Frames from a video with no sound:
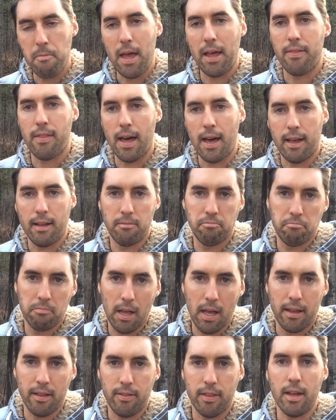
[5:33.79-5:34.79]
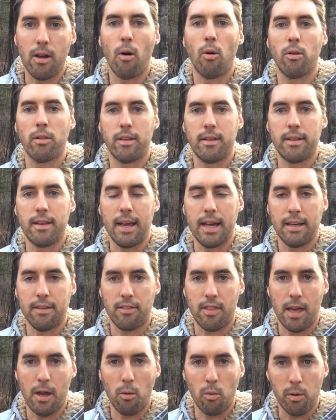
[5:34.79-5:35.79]
and then in the olden
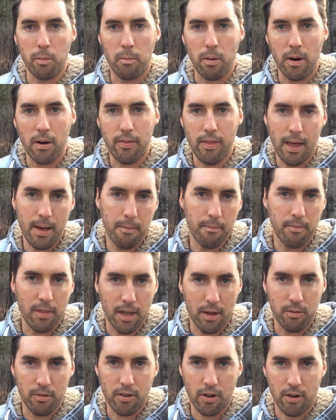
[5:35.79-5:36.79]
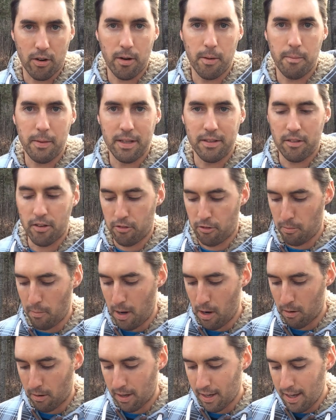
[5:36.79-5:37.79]
days they would burn them. They would turn them into
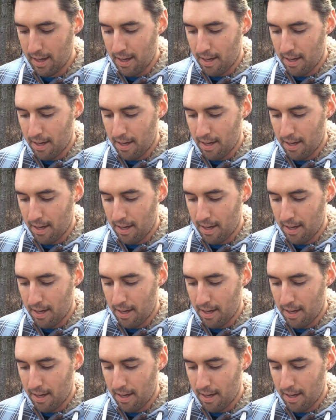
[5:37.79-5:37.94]
smoke.